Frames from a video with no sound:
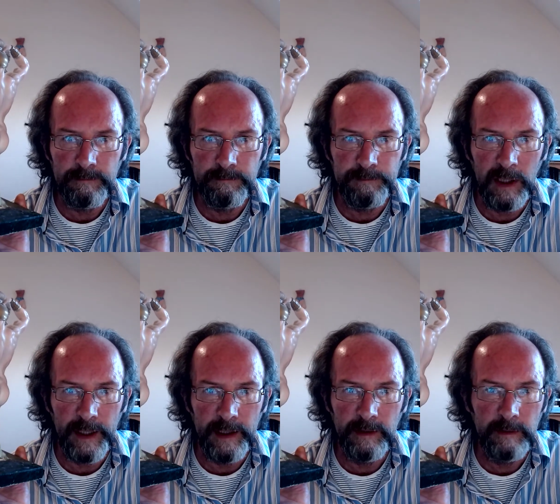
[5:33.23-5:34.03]

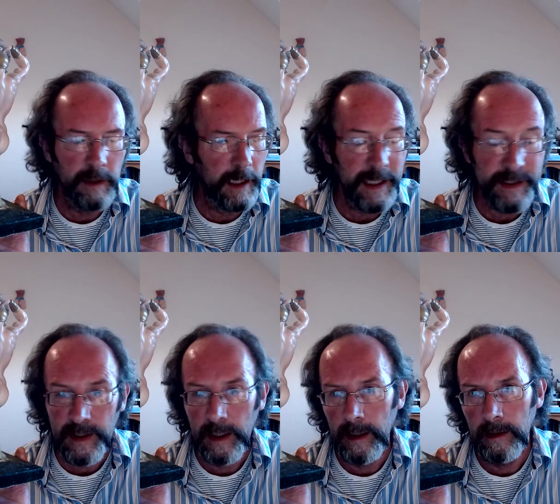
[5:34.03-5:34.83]
plug-in, and that's
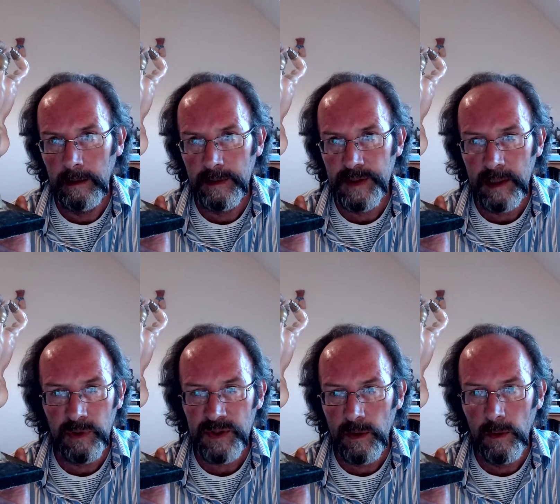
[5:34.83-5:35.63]
in
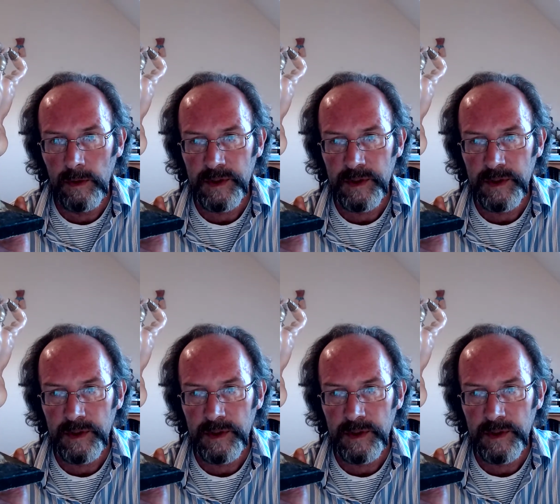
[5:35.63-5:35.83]
ZBrush Core.